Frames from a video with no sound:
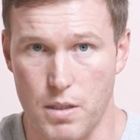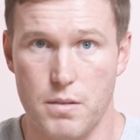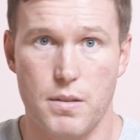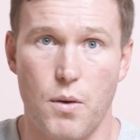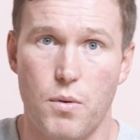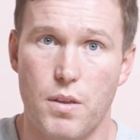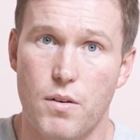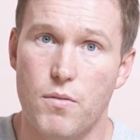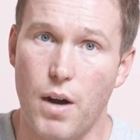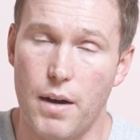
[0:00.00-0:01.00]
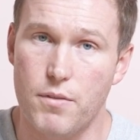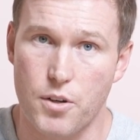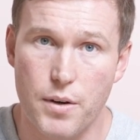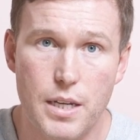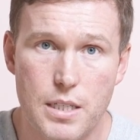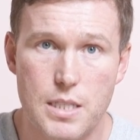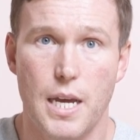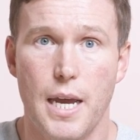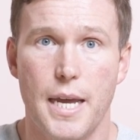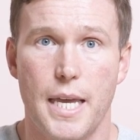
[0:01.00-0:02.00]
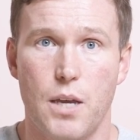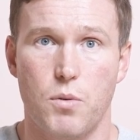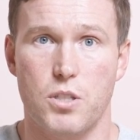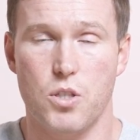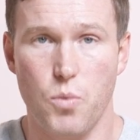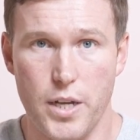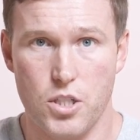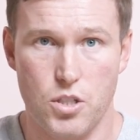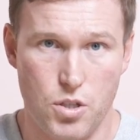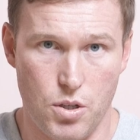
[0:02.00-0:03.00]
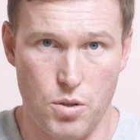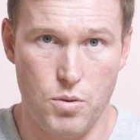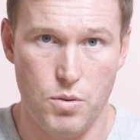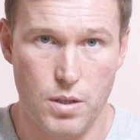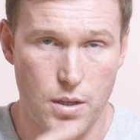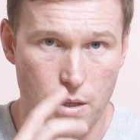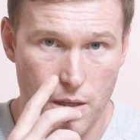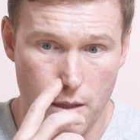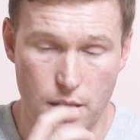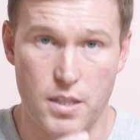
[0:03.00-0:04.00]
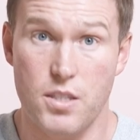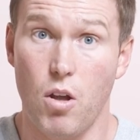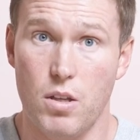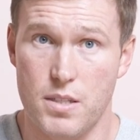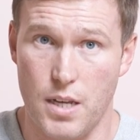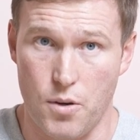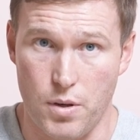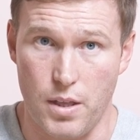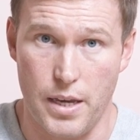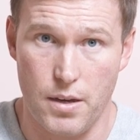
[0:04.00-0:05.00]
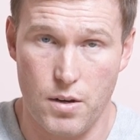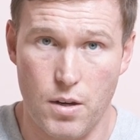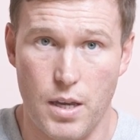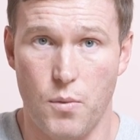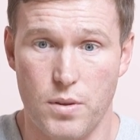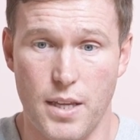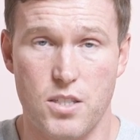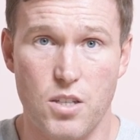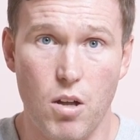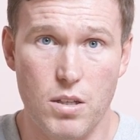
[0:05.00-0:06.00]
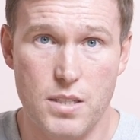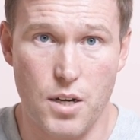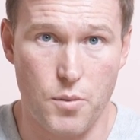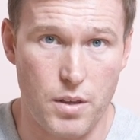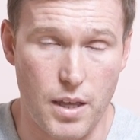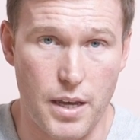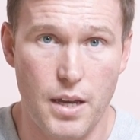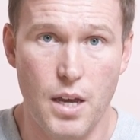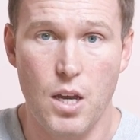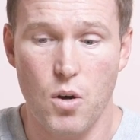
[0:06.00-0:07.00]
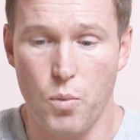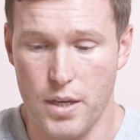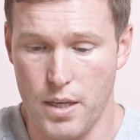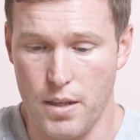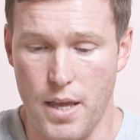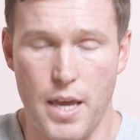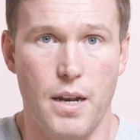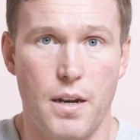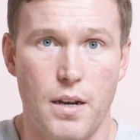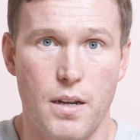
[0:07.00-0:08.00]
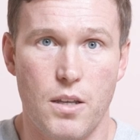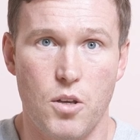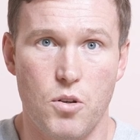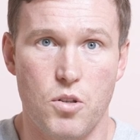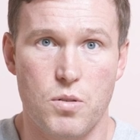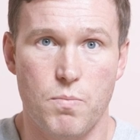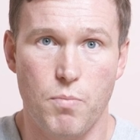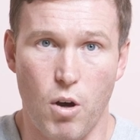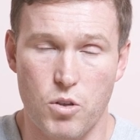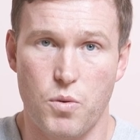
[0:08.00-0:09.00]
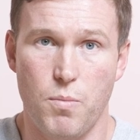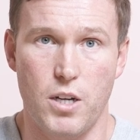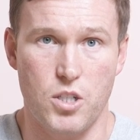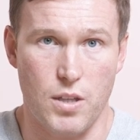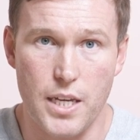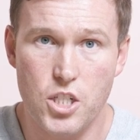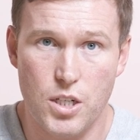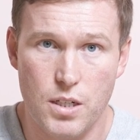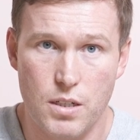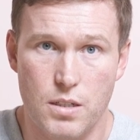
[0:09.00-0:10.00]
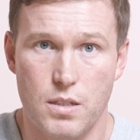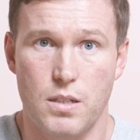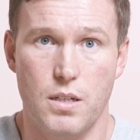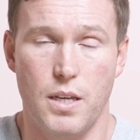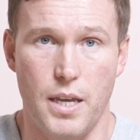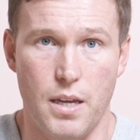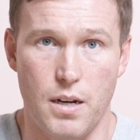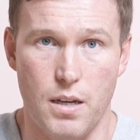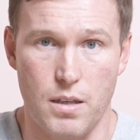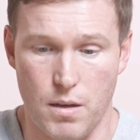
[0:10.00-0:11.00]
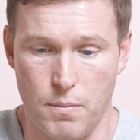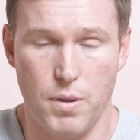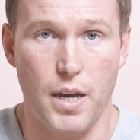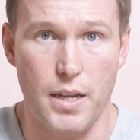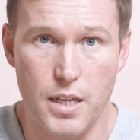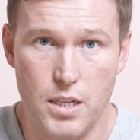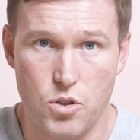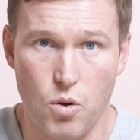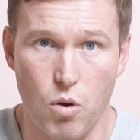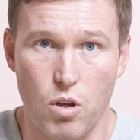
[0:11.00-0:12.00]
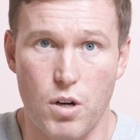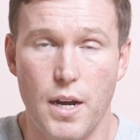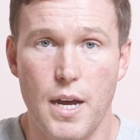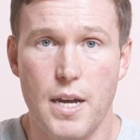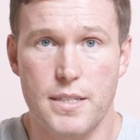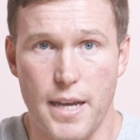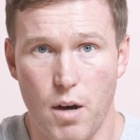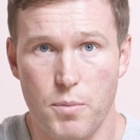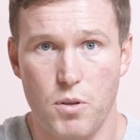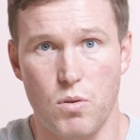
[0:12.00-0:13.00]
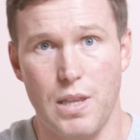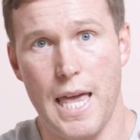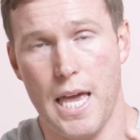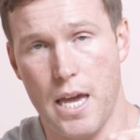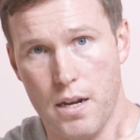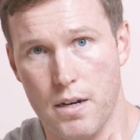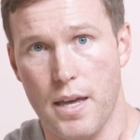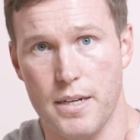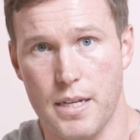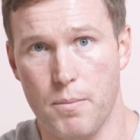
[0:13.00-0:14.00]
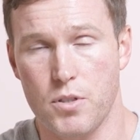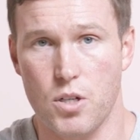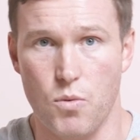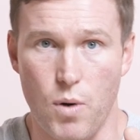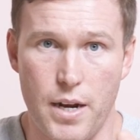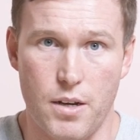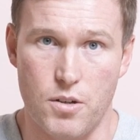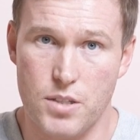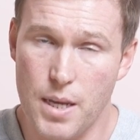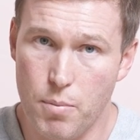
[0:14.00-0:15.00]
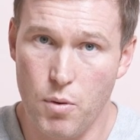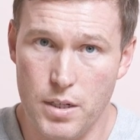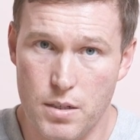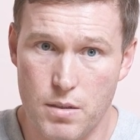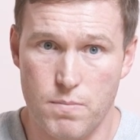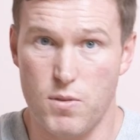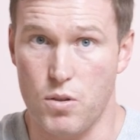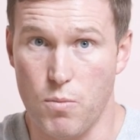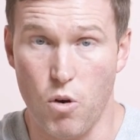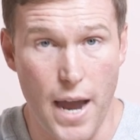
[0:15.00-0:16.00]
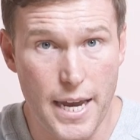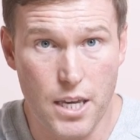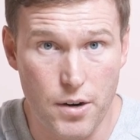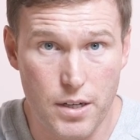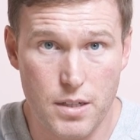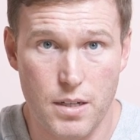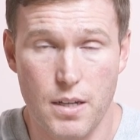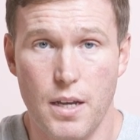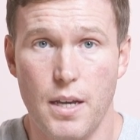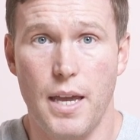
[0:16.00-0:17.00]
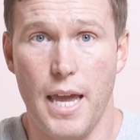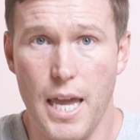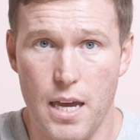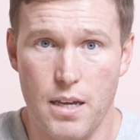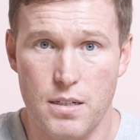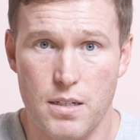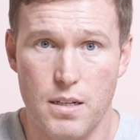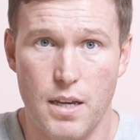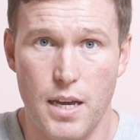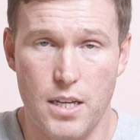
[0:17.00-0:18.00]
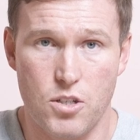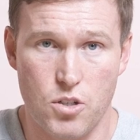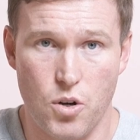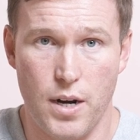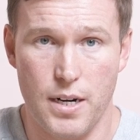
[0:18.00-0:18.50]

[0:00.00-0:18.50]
say within 5 degrees, it will switch to the solid state relay. And with that solid state relay, we can then use pulse width modulation and a PID controller to help you land that temperature right at your set point, so it's more accurate. And as you're